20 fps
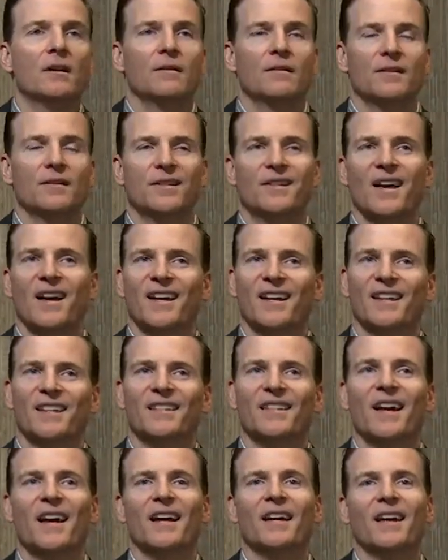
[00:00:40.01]
The
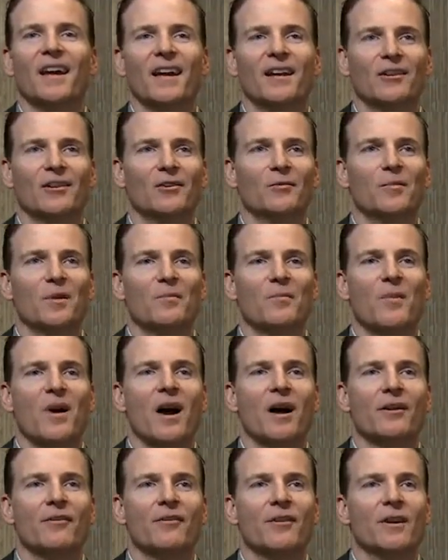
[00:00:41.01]
second decade, it'll be
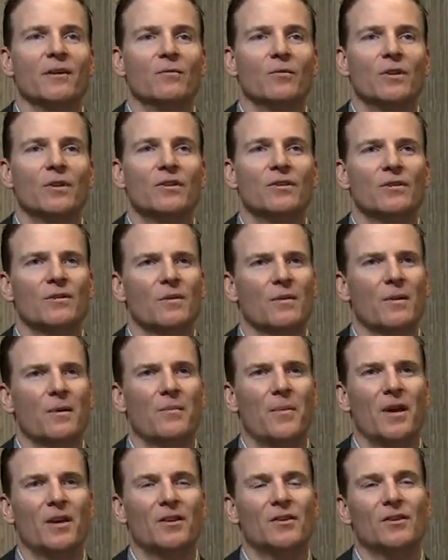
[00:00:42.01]
moderate, and once a
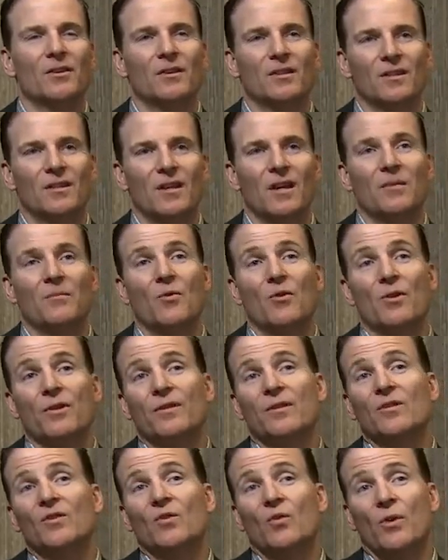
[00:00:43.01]
patient, say more
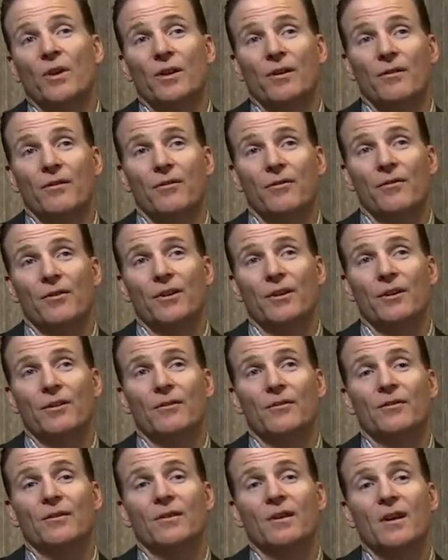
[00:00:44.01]
than 20 or 30
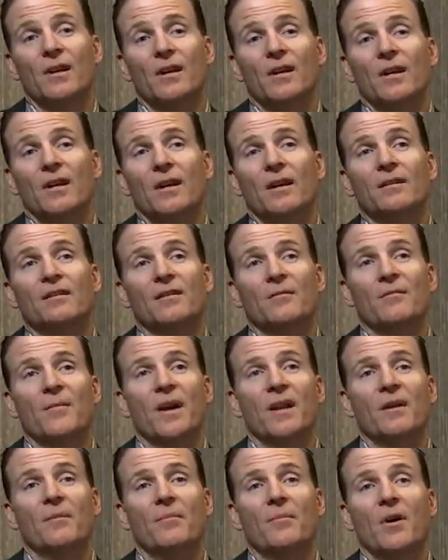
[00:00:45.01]
years into
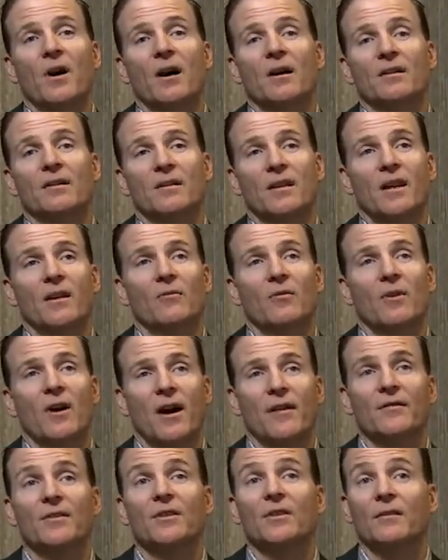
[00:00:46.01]
menopause, they will
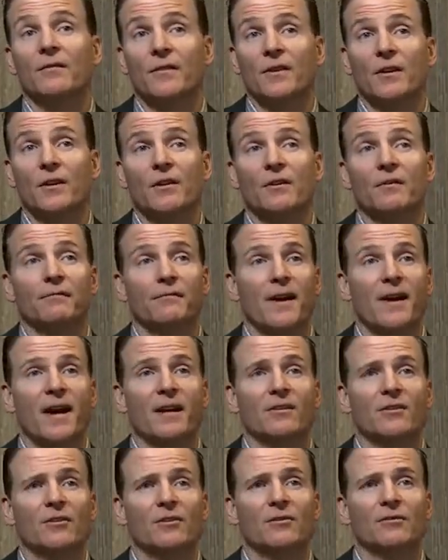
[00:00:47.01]
have severe
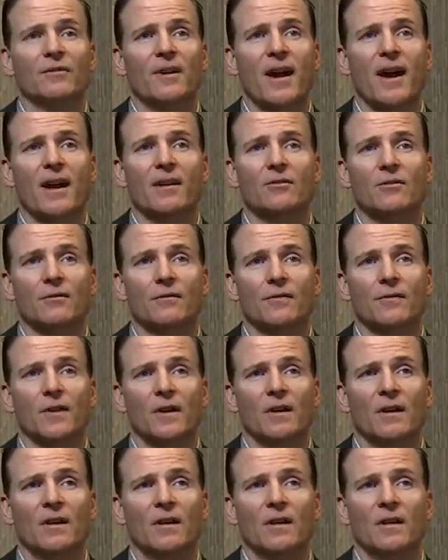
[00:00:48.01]
vaginal
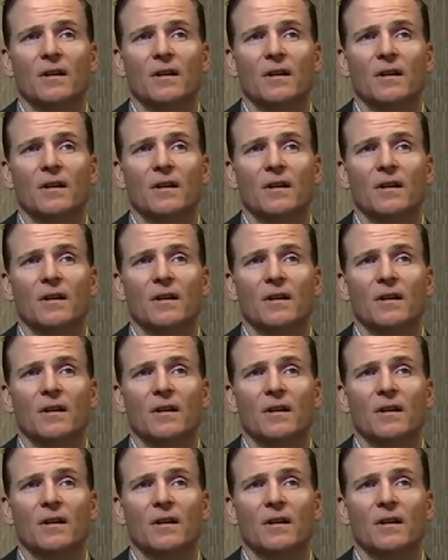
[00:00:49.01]
atrophy.